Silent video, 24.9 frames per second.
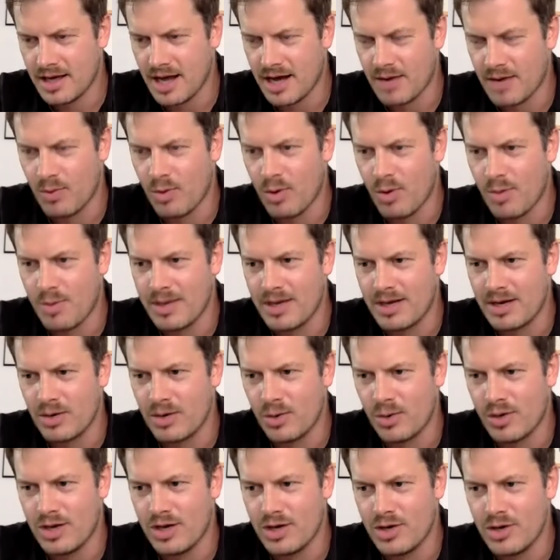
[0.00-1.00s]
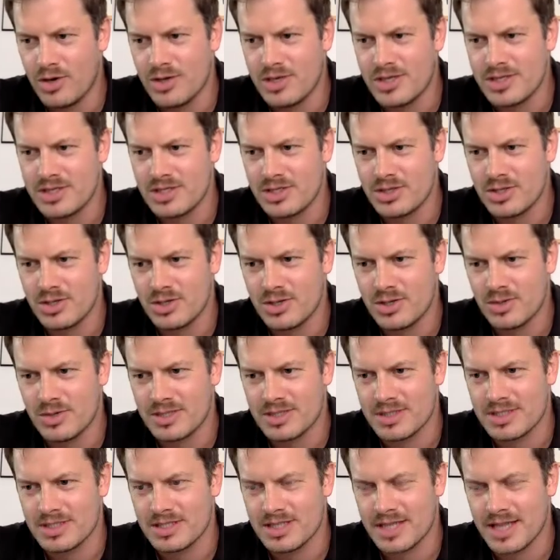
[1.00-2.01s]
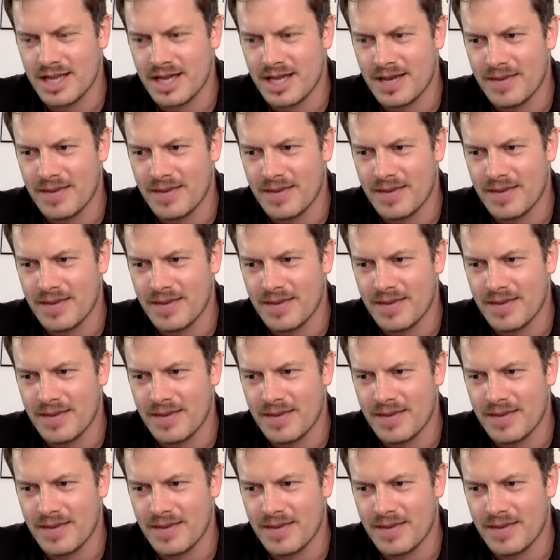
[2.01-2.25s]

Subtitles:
of warming or alluding to was